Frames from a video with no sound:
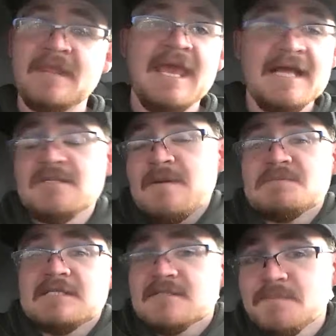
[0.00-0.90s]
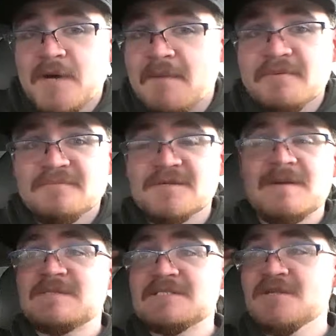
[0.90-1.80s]
And sometimes I slip up.
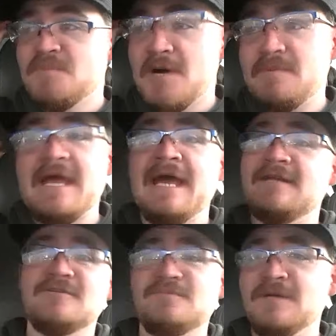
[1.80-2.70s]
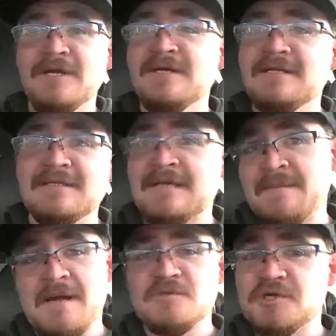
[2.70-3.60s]
And
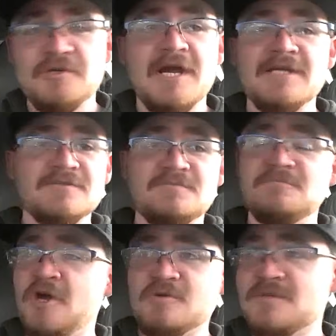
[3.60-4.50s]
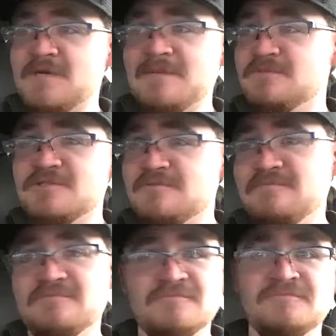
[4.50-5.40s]
I'm sure you guys know sometimes
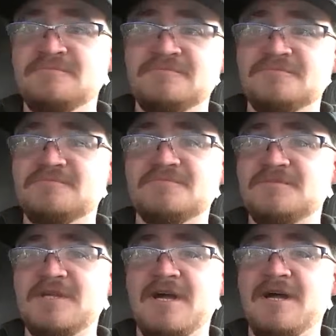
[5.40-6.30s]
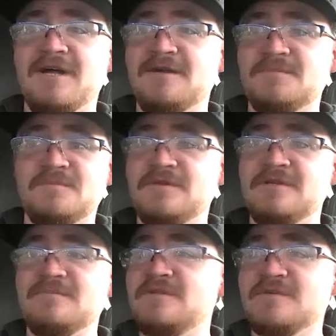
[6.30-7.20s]

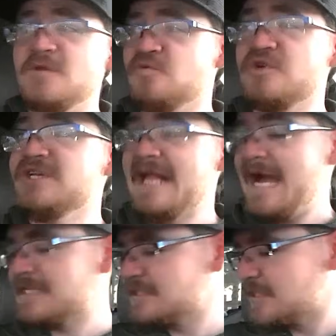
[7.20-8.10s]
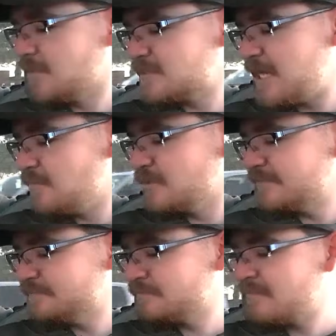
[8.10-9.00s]
the real accent comes out. But
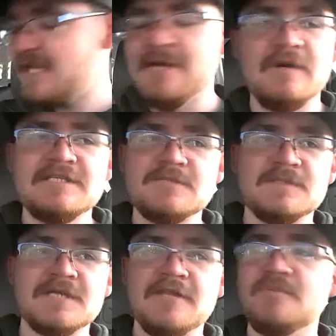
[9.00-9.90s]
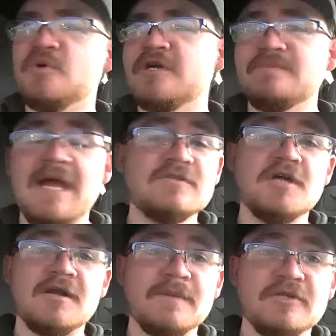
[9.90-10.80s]
anyways, that's beside the point. I was
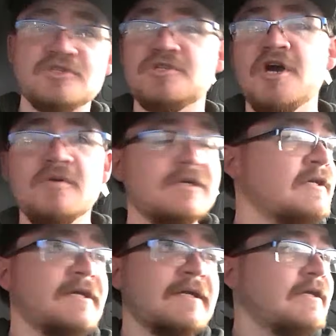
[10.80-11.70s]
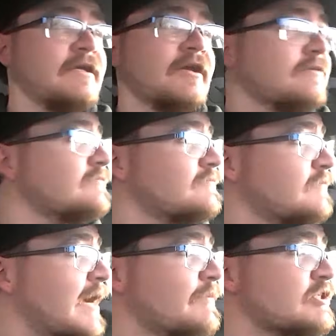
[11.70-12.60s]
talking about the snow. You know,
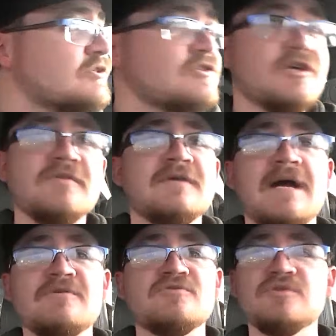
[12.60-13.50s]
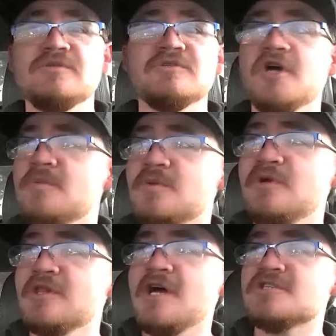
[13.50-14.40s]
I miss the snow. I was really, really hoping there'd be
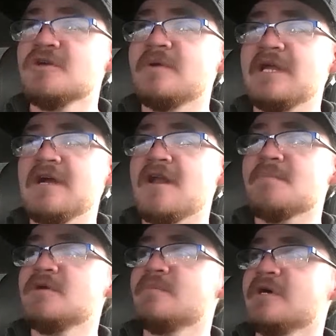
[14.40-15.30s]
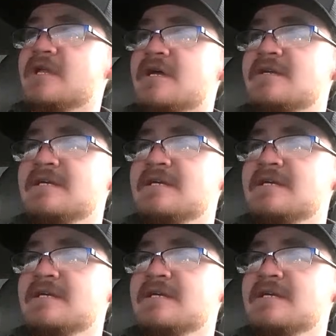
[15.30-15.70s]
a lot of snow when I got up here, but